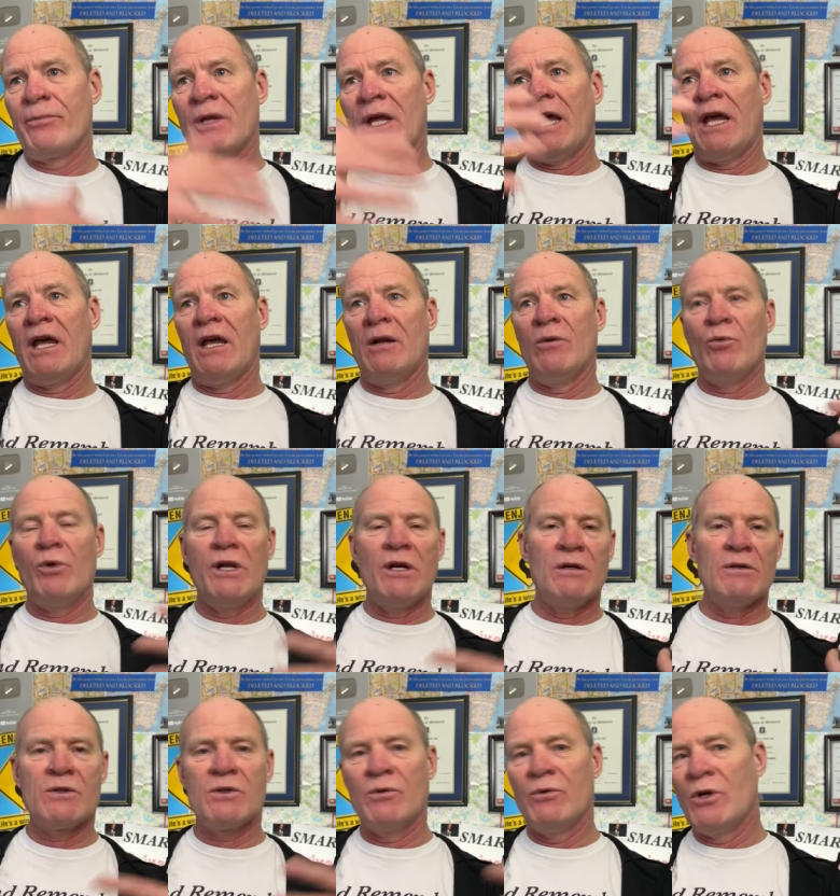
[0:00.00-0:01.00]
And we
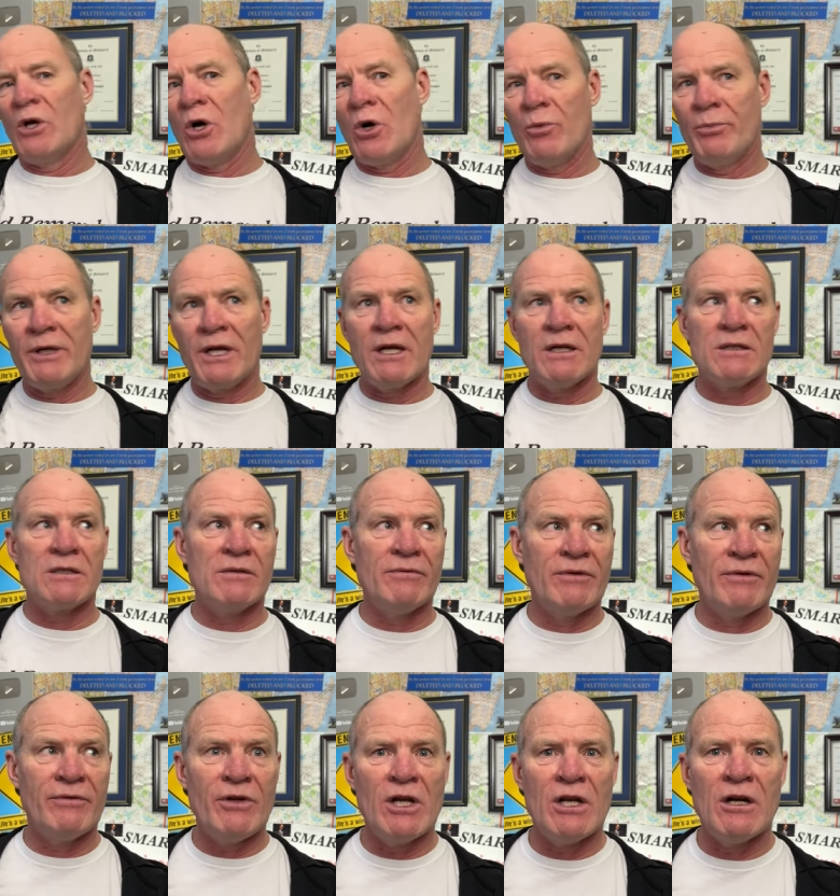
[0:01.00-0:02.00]
also know because of
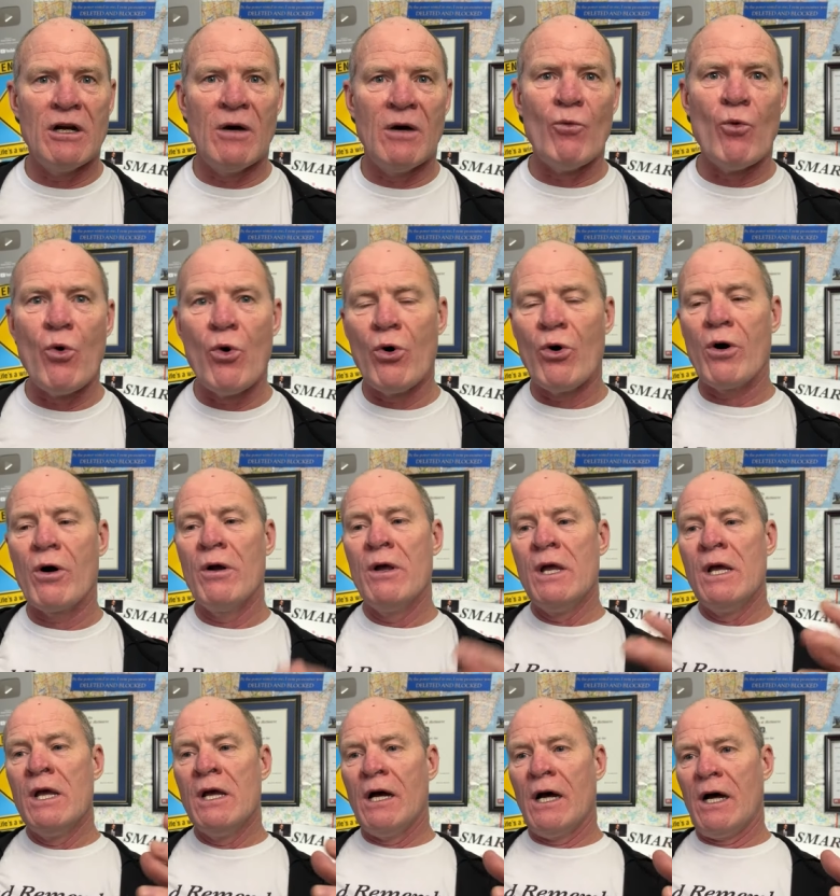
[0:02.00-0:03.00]
the Vietnam War
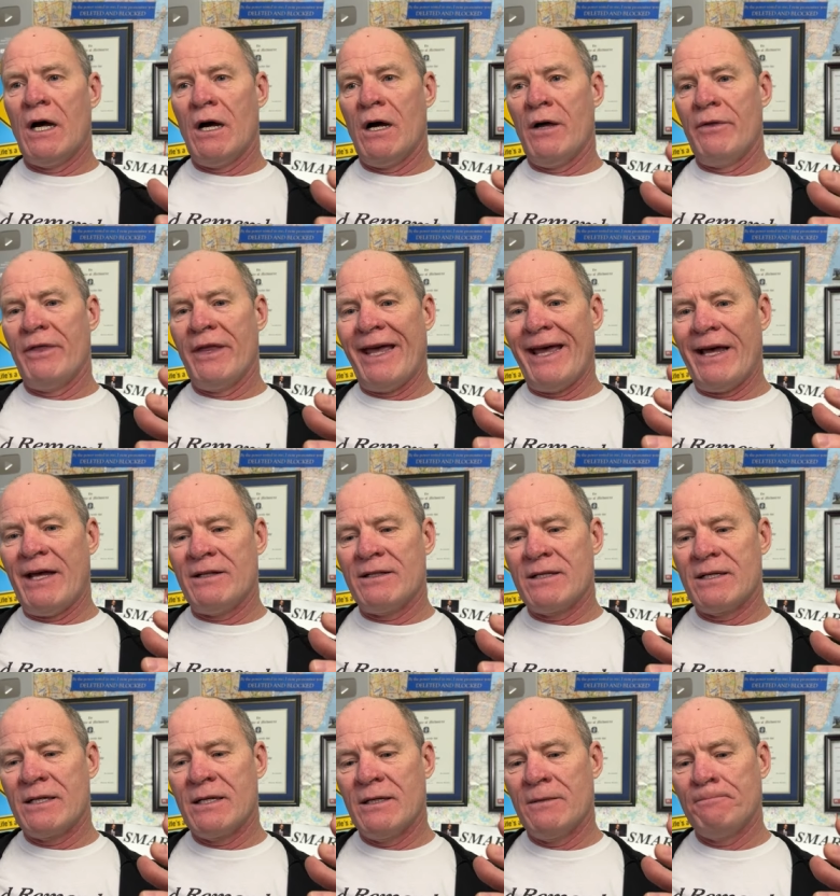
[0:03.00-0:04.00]
uh,
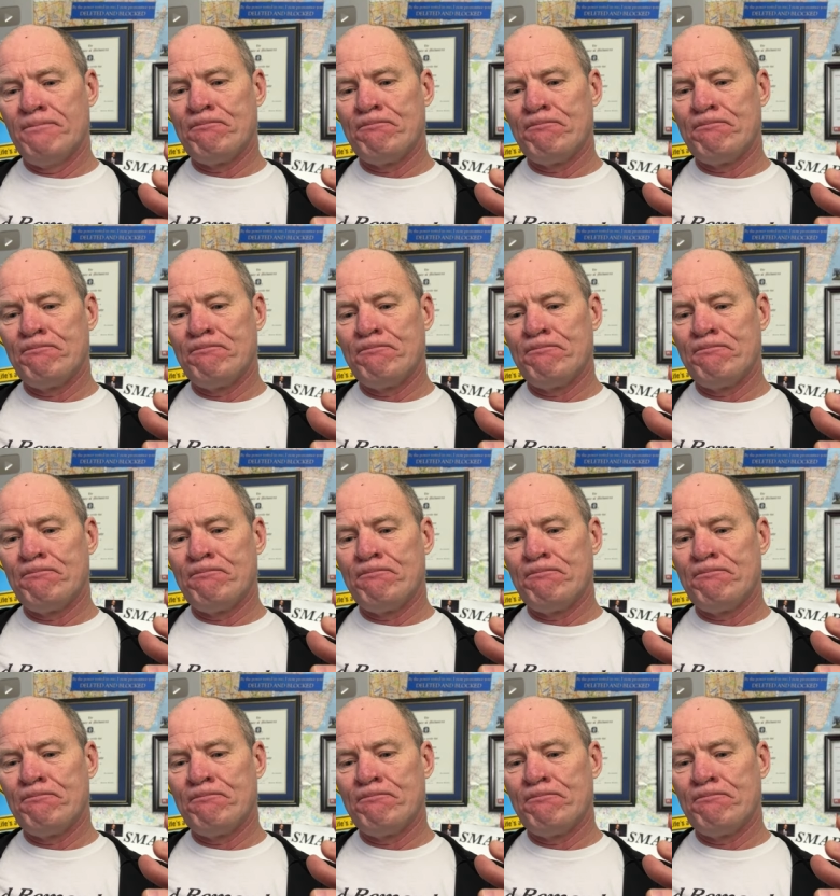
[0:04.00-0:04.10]
that